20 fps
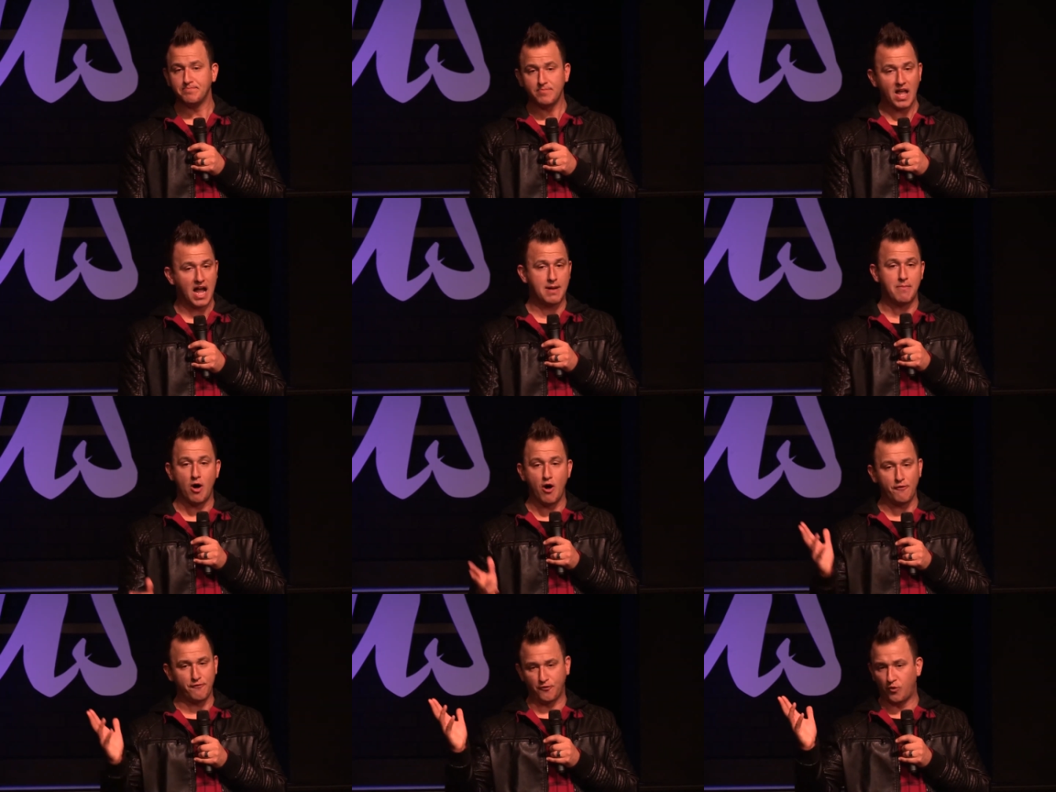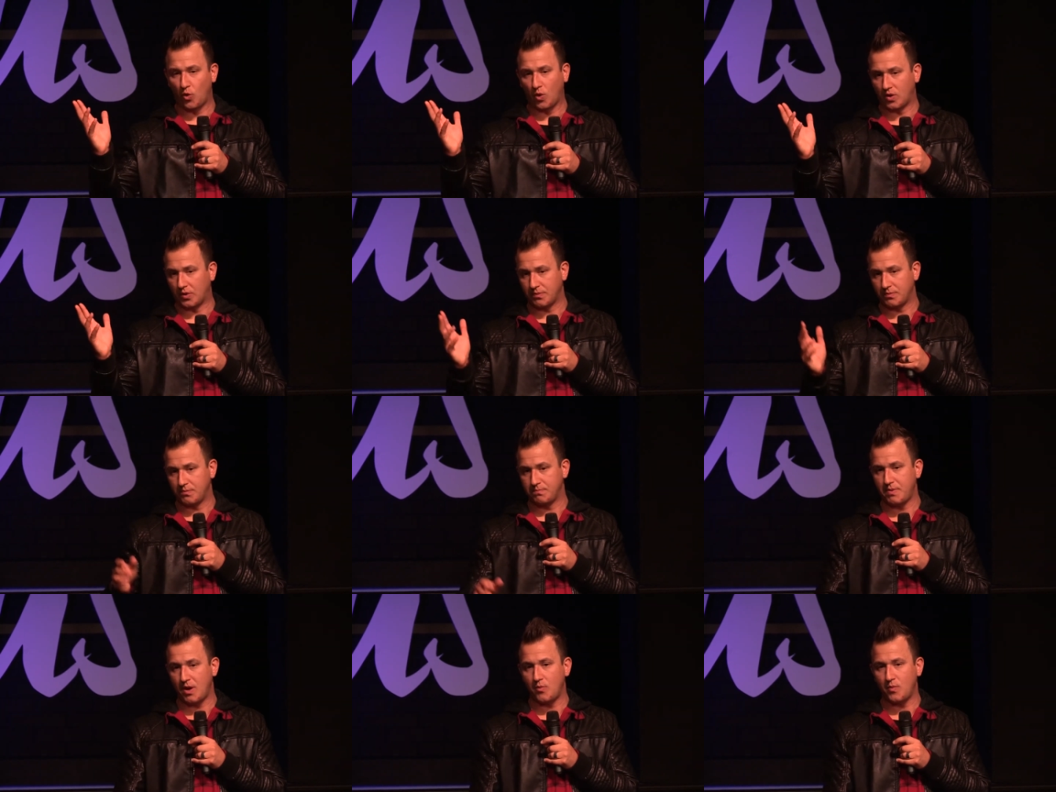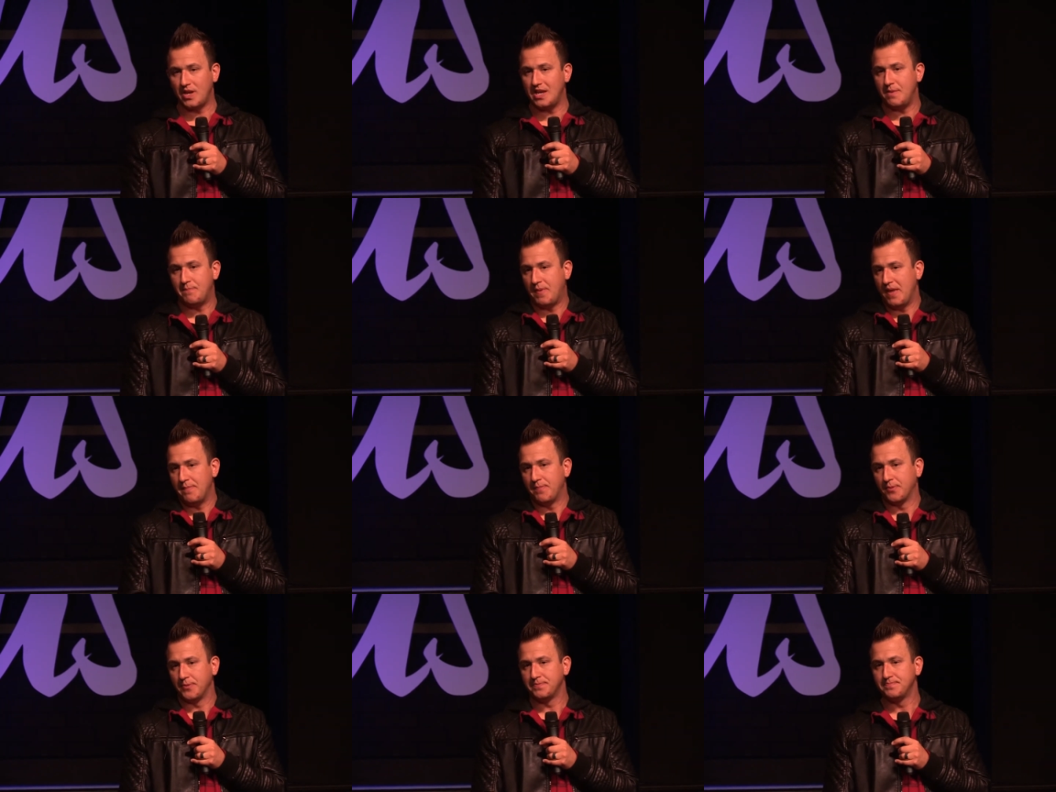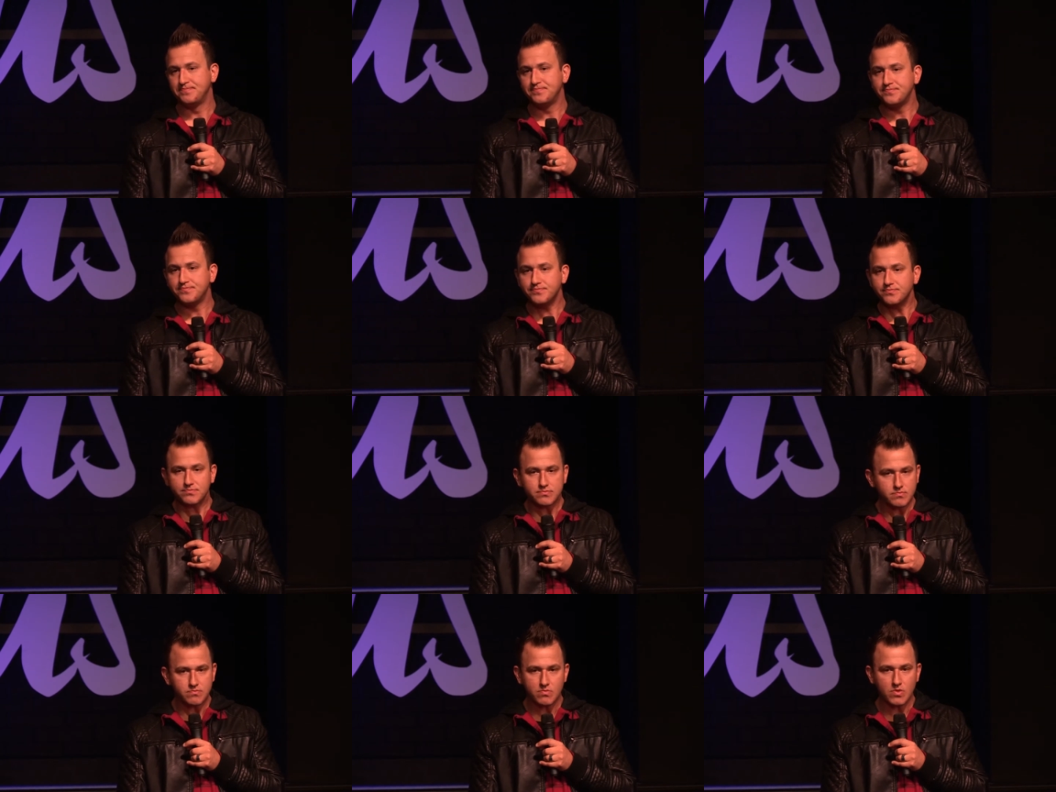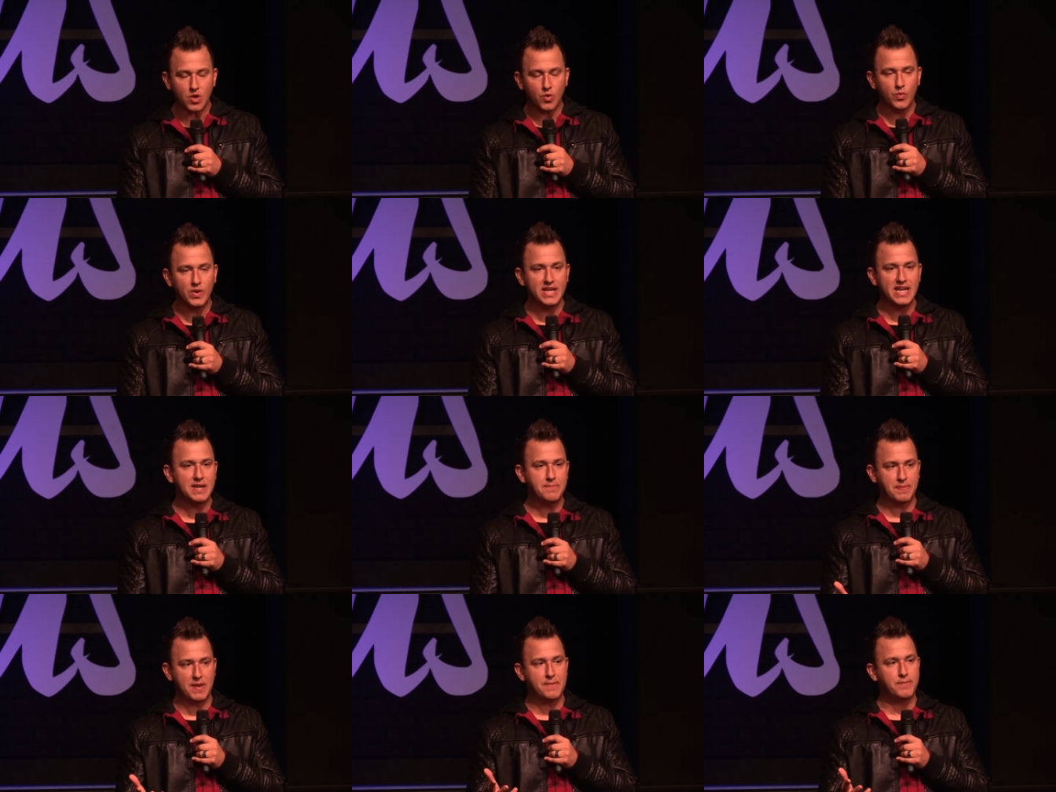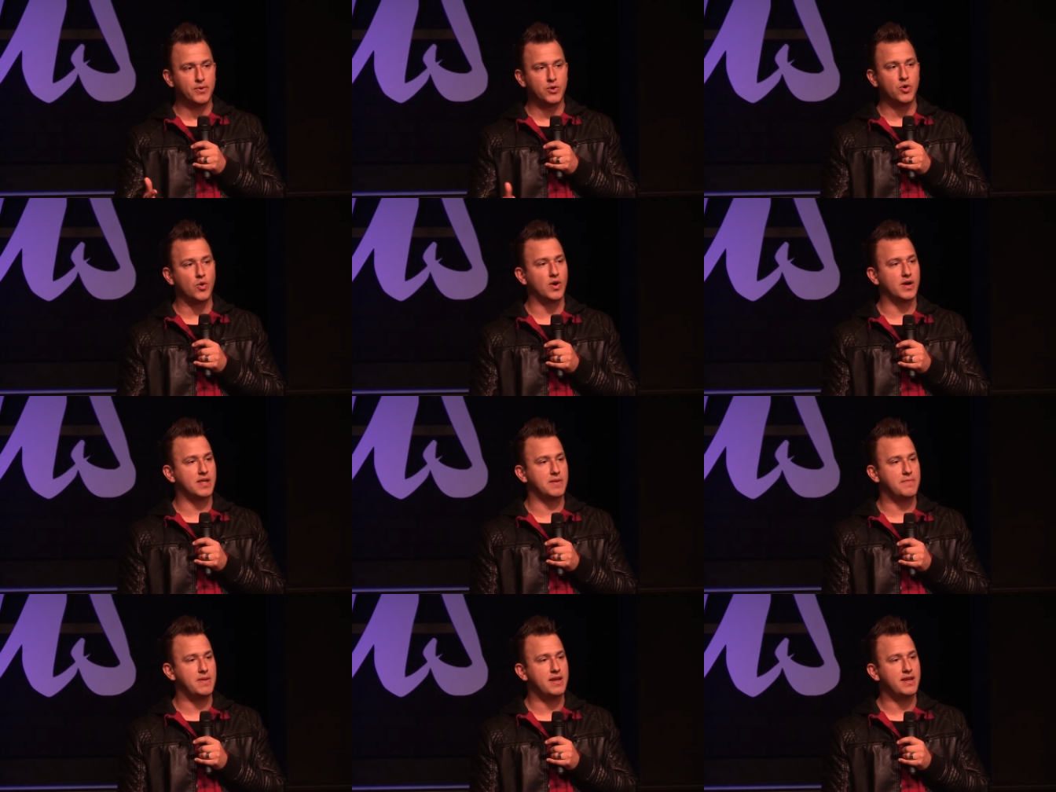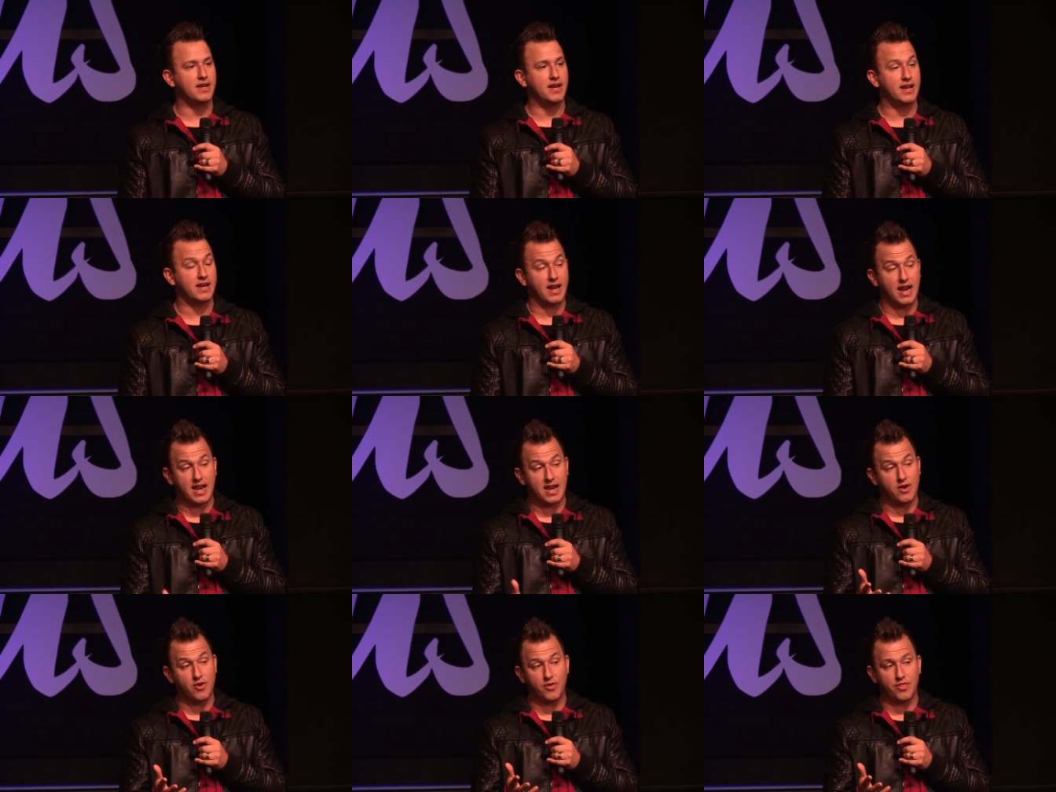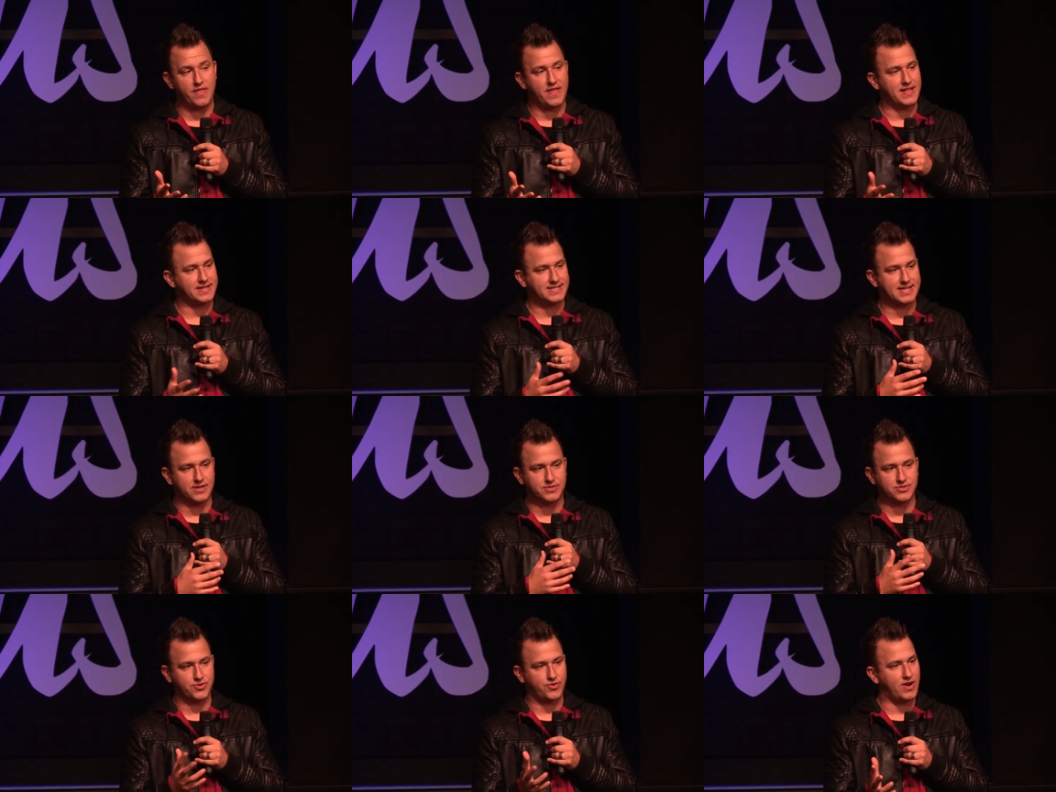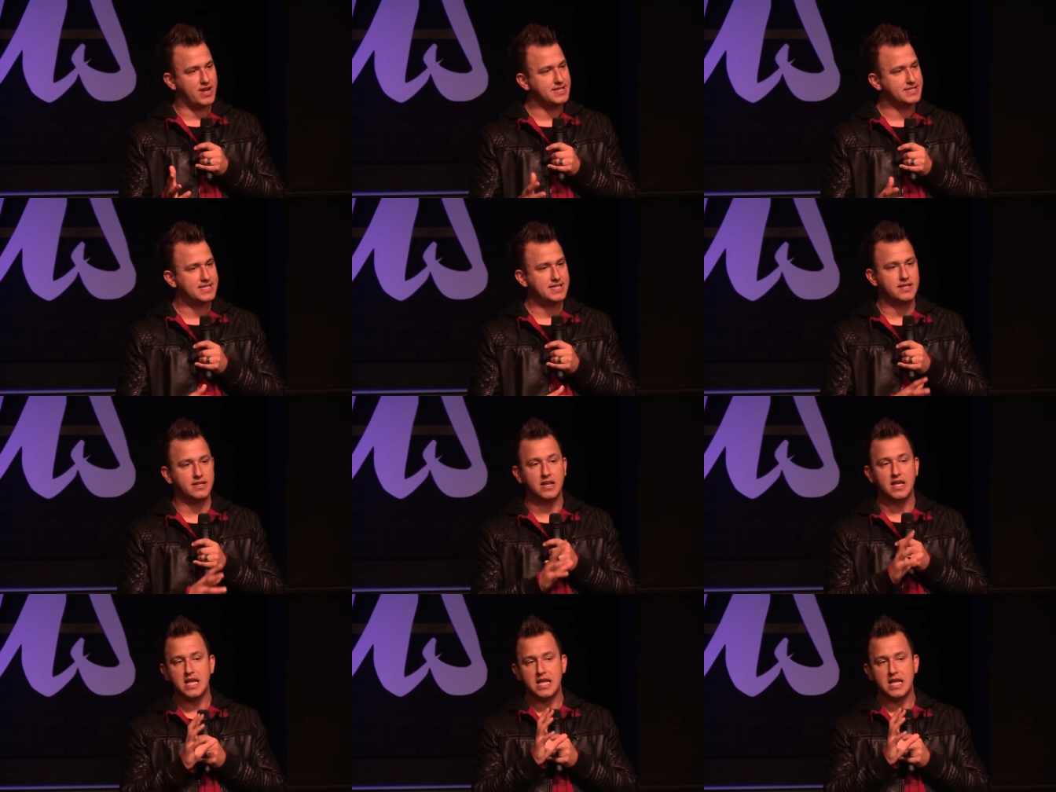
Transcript: I'm all for, but we need people we need people who are committed. And I know that sounds crazy, and